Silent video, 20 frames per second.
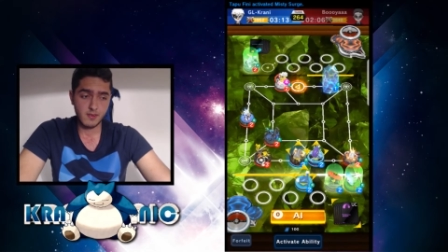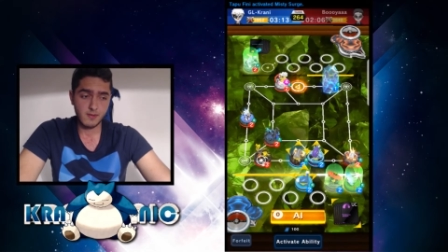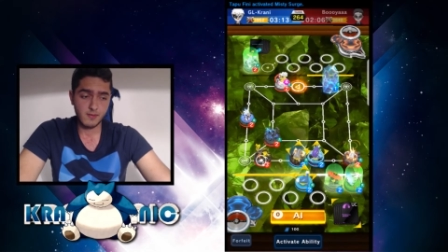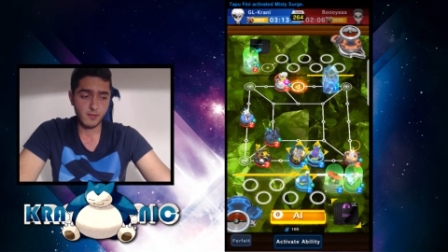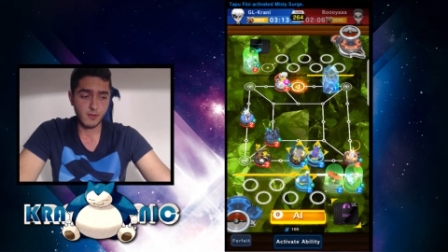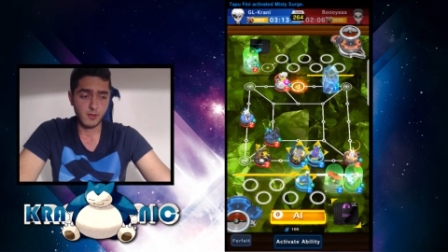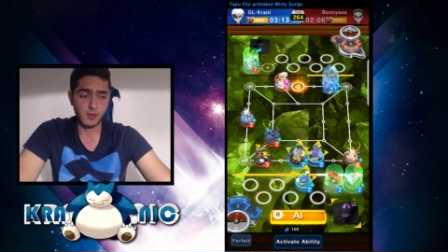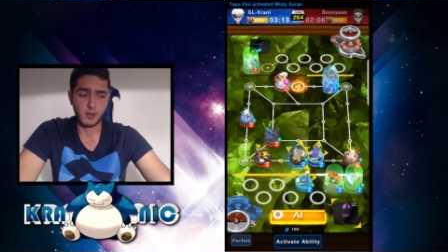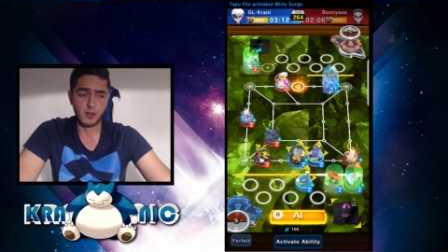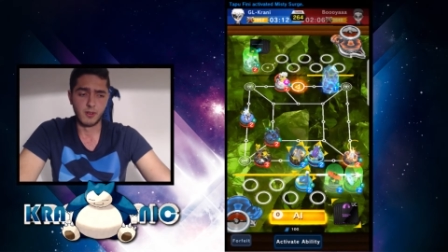
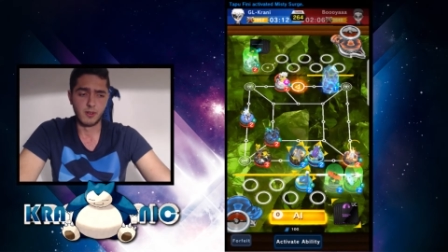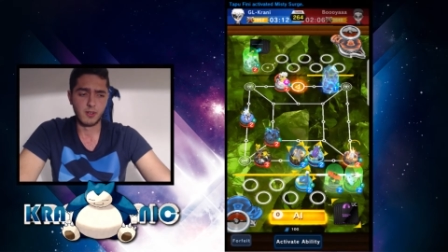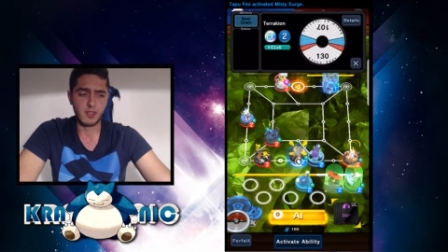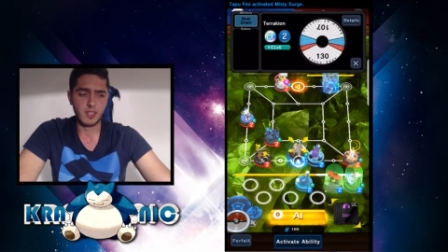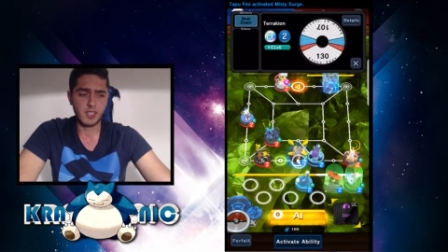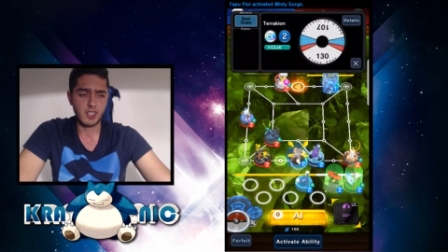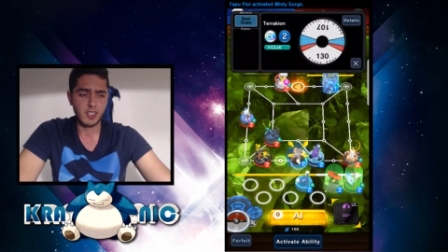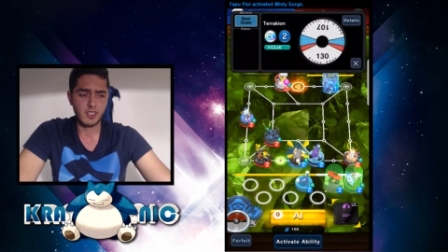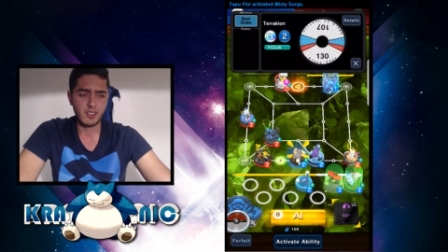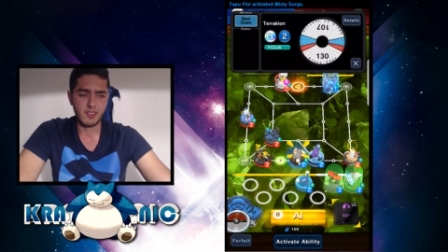well,
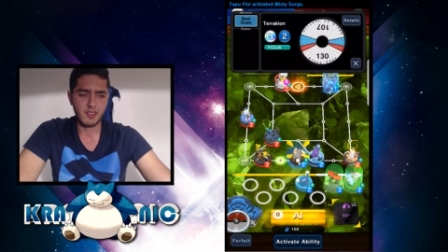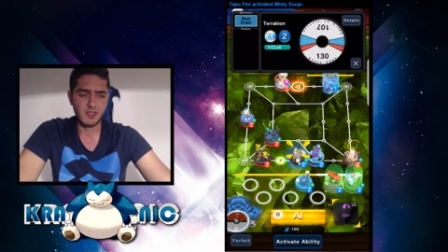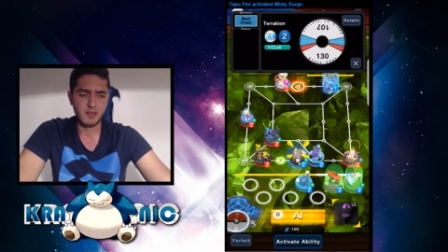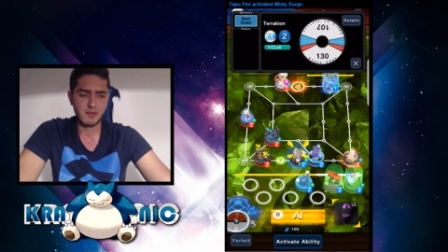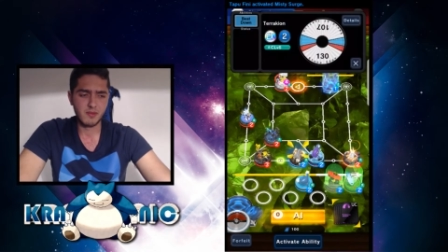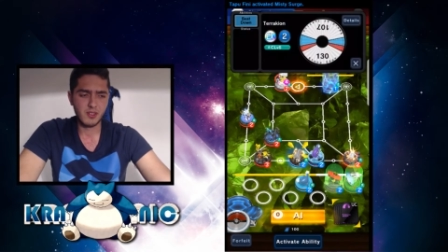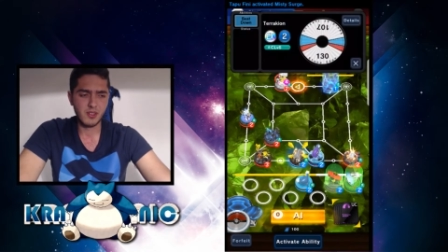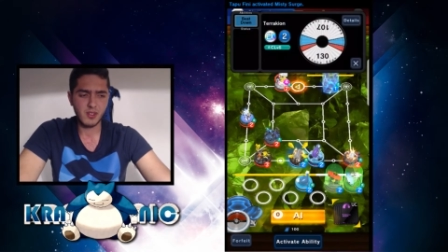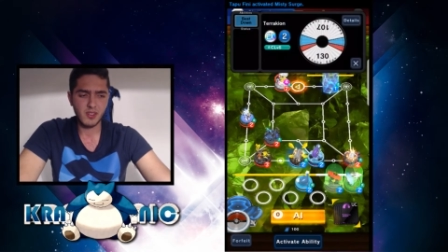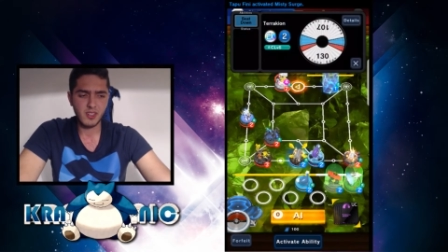okay, I'm
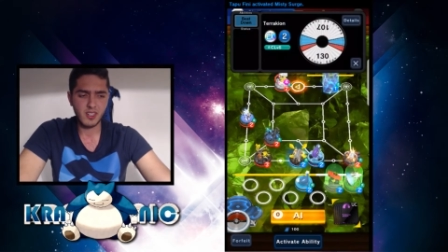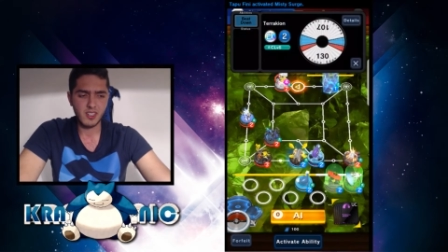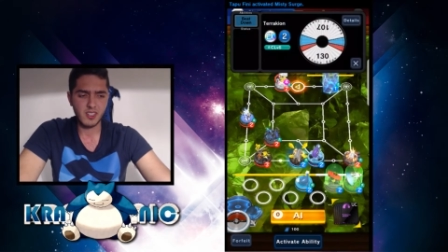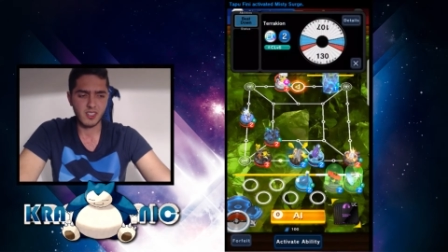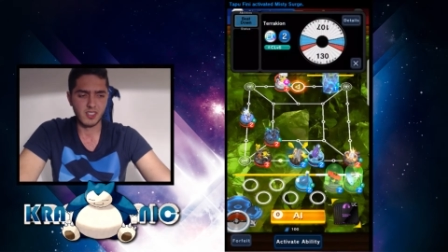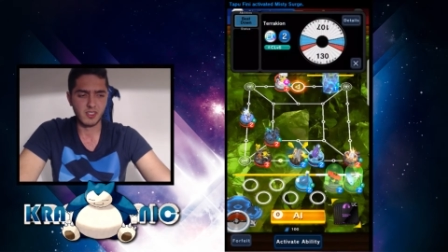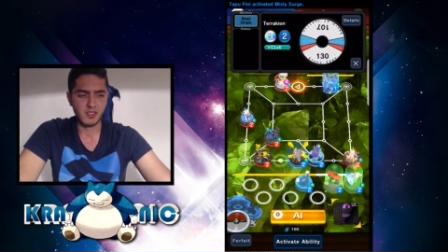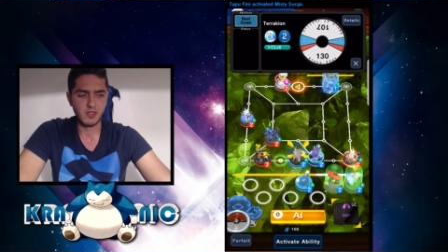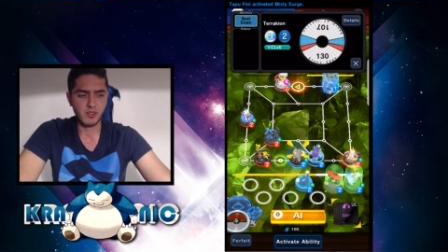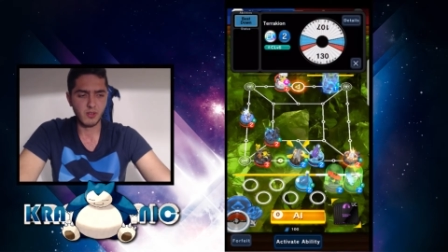gonna
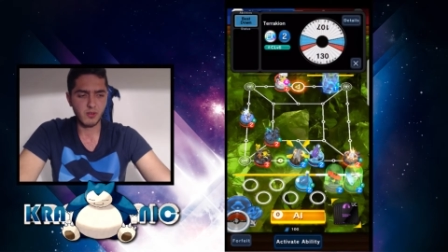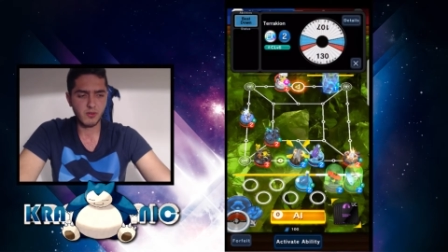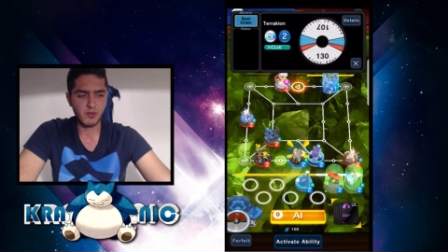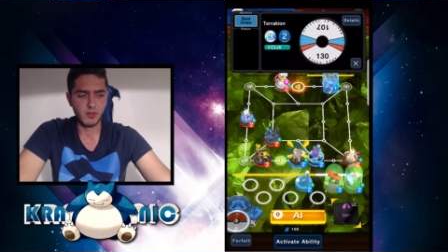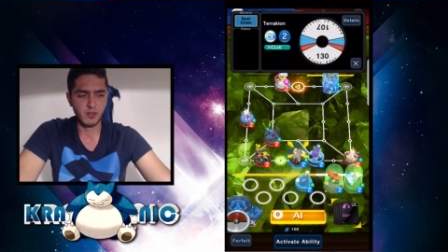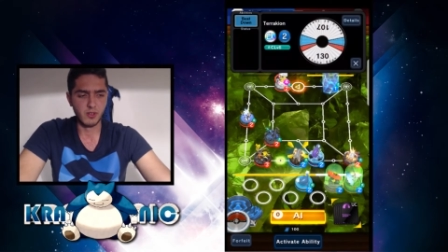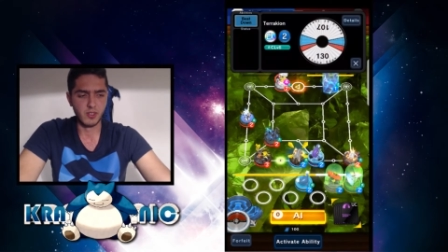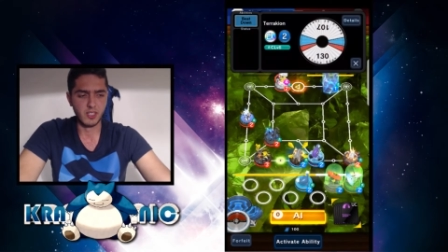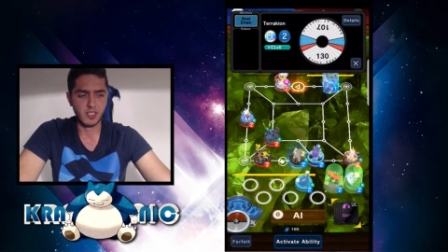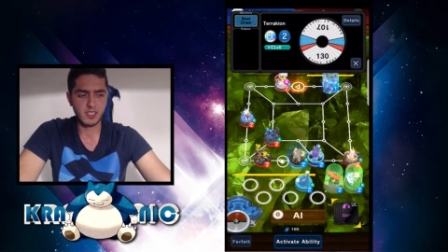go
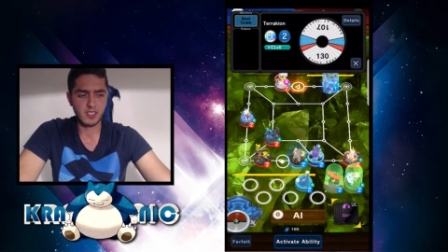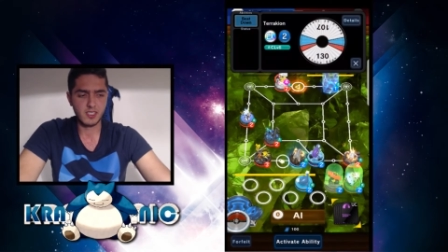for it.